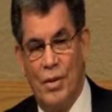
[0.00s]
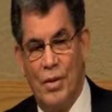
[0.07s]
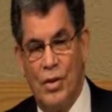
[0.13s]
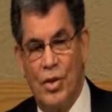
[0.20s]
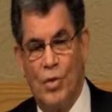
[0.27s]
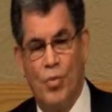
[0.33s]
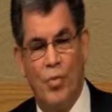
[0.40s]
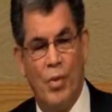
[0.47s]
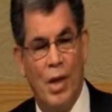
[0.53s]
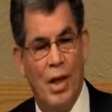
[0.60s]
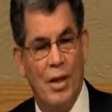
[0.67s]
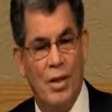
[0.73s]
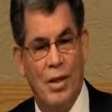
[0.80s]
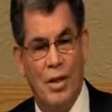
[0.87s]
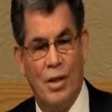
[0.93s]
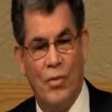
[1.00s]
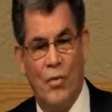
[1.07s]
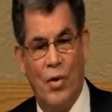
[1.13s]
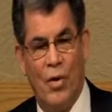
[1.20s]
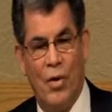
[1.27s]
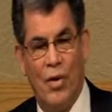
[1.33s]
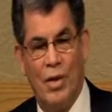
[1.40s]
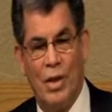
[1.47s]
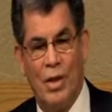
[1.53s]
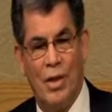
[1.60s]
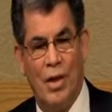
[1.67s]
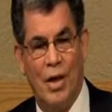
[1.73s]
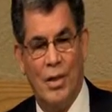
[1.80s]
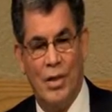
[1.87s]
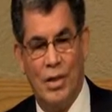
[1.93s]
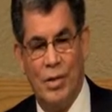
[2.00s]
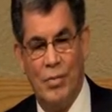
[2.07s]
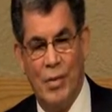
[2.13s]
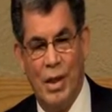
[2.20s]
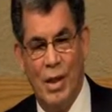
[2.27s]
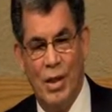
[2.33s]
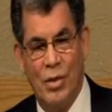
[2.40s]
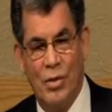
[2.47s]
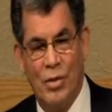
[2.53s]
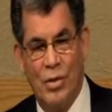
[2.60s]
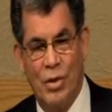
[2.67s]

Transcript: the splendor of all that God has made to